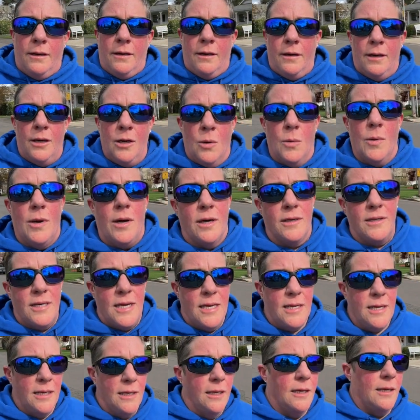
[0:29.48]
Here we are
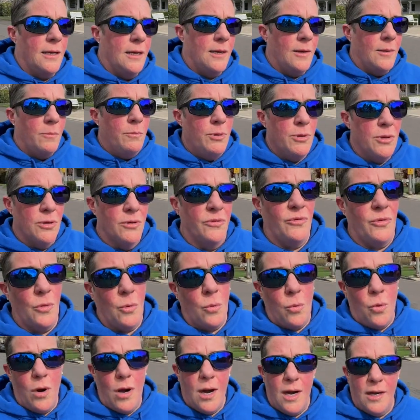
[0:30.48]
taking a beautiful
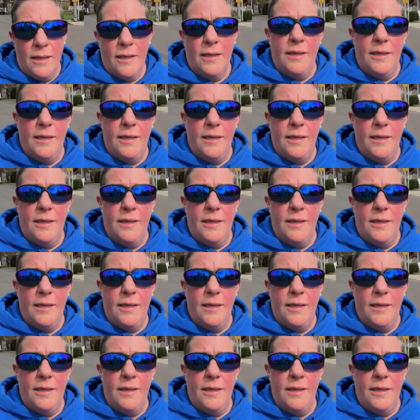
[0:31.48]
walk